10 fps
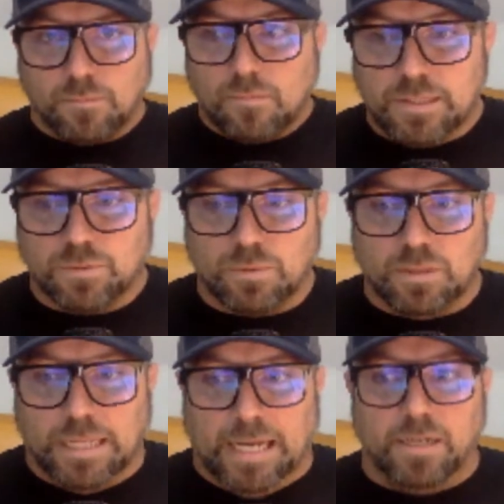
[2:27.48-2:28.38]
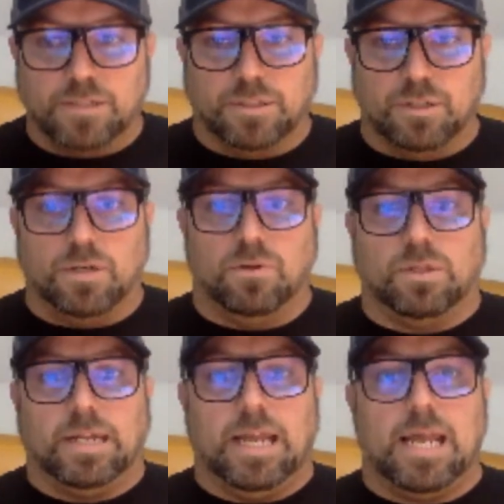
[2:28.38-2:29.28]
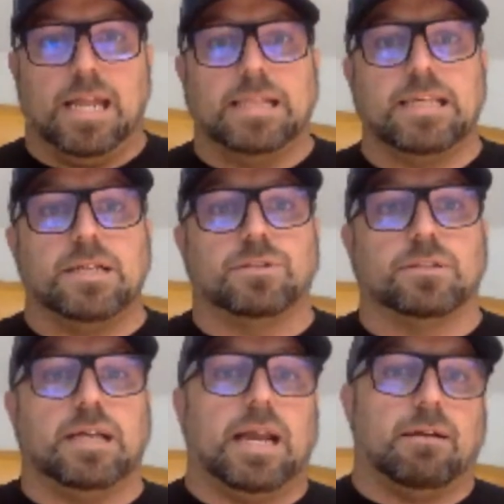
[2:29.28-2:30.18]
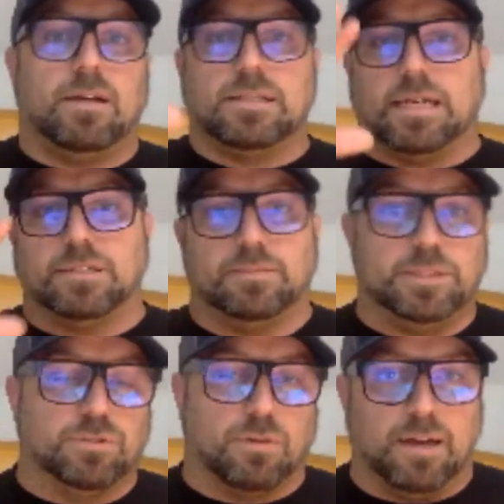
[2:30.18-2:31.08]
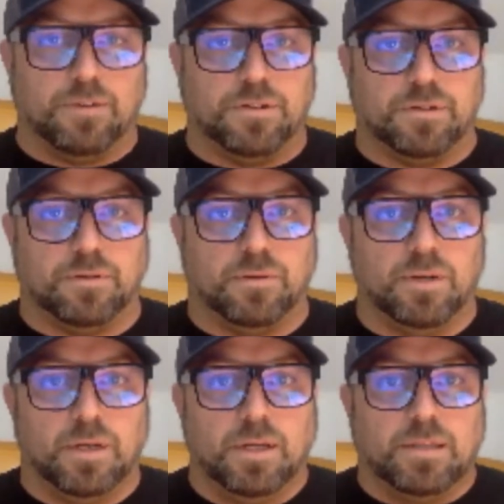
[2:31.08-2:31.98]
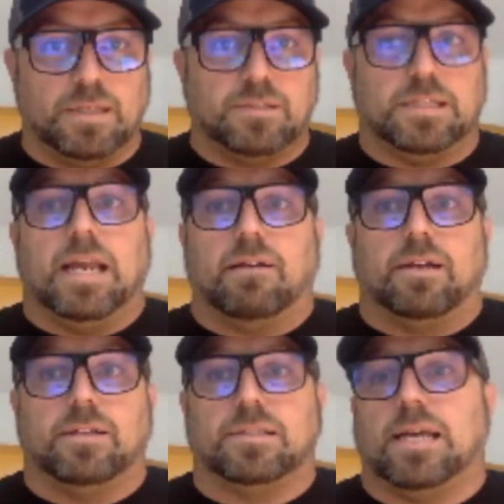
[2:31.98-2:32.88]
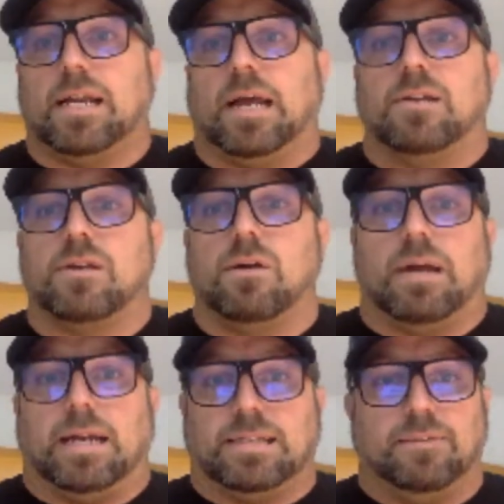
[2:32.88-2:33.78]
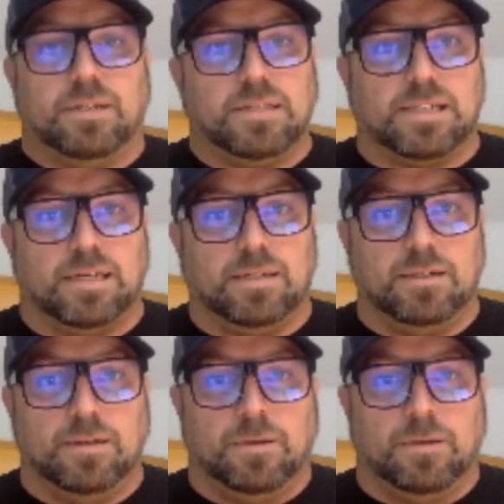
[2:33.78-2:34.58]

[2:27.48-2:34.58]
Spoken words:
This will allow you to know, like, hey, these are the areas I should be driving to. These are the areas that I know activity's in.